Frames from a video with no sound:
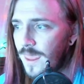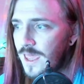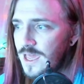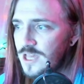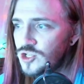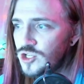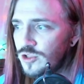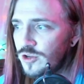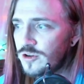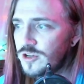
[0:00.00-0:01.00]
And she
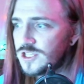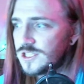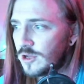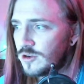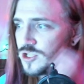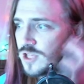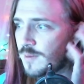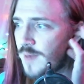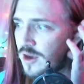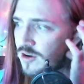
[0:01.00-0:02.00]
learned it's largely a
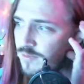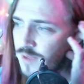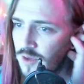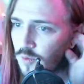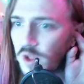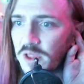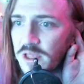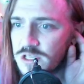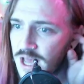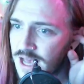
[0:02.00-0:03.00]
matter of being
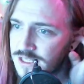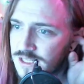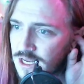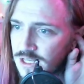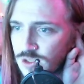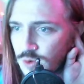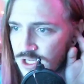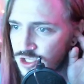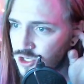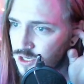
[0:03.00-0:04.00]
willing to ask the next
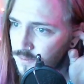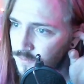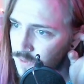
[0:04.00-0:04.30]
question.